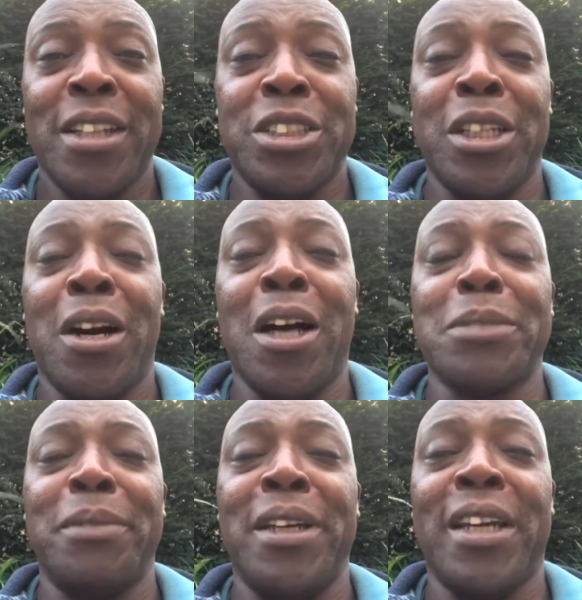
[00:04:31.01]
She asked
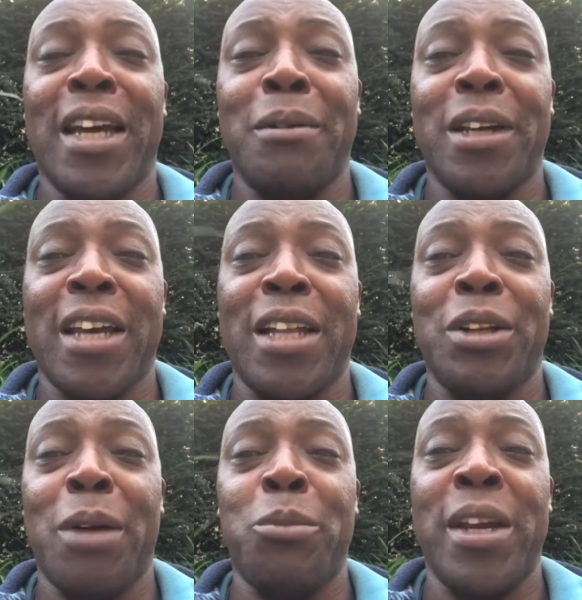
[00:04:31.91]
me,
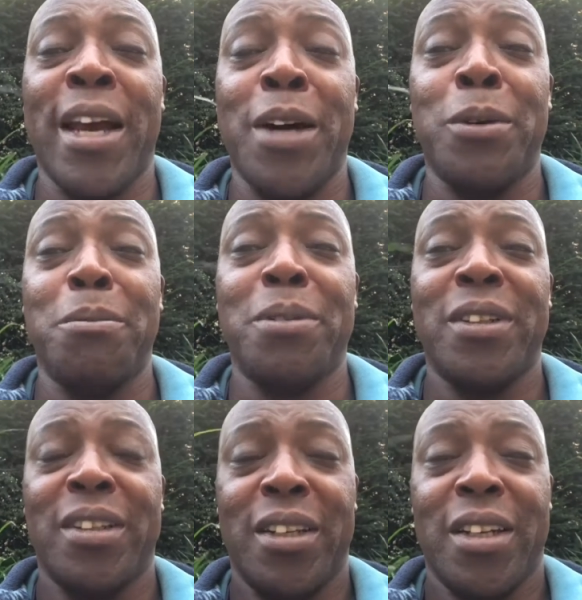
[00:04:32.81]
can we help?
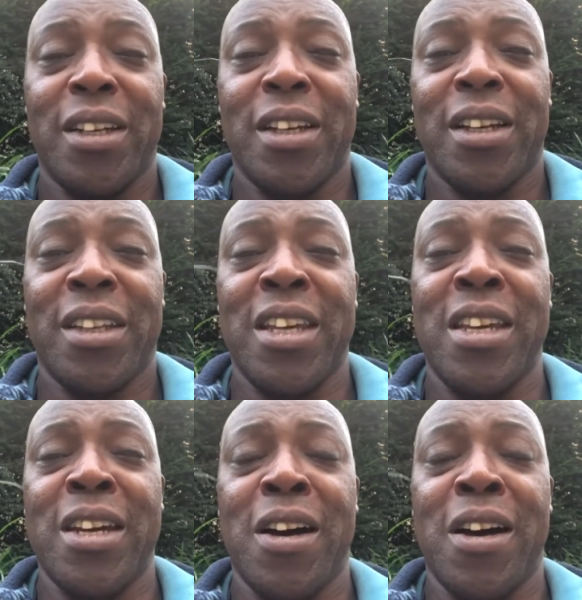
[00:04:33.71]
The